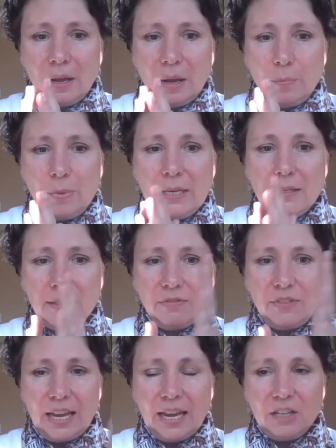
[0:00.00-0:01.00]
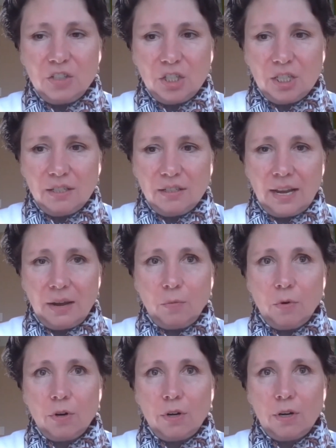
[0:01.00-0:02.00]
a piece of the agent
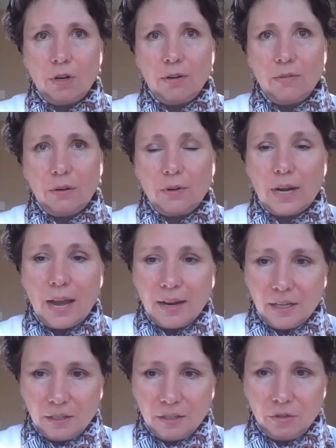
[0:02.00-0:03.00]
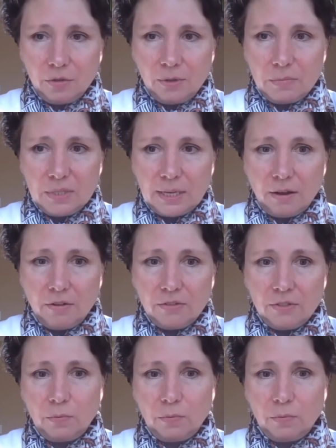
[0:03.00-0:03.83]
network they're not going to do themselves,